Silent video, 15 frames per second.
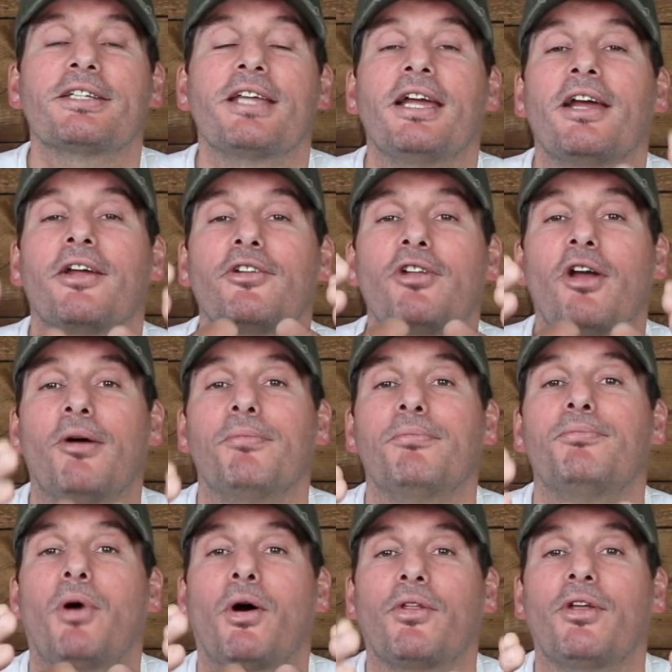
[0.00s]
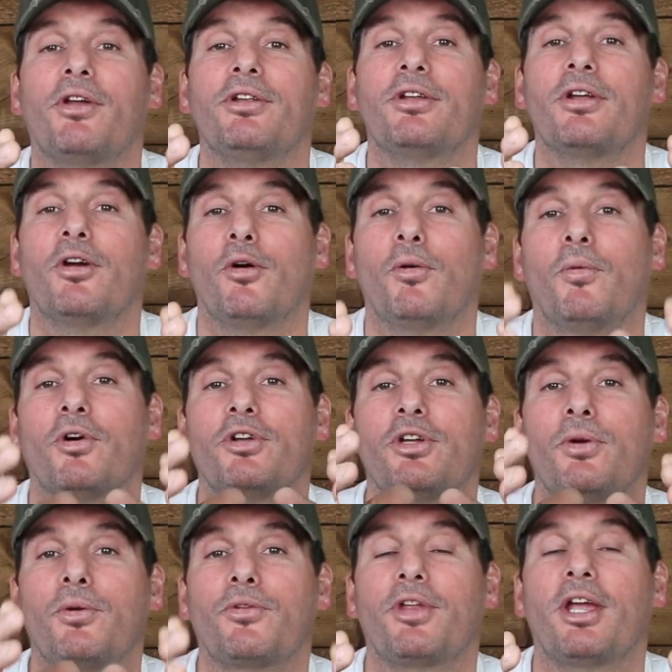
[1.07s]
They are not bothered of what
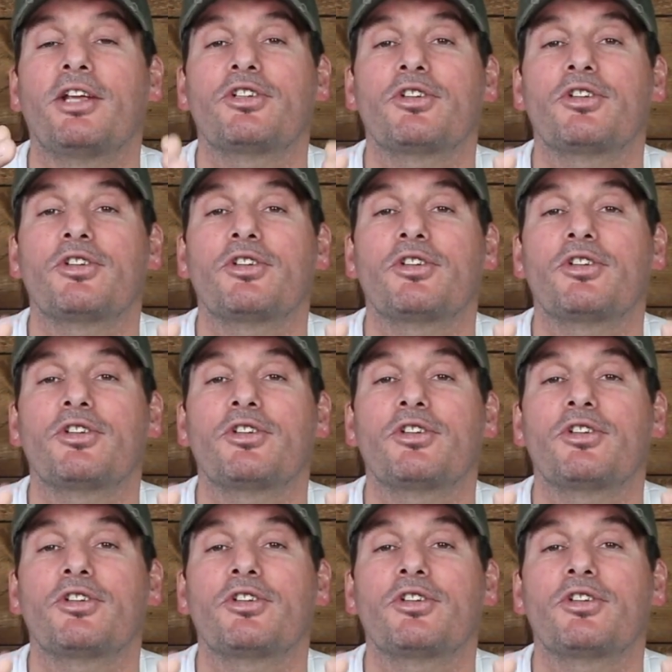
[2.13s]
you think,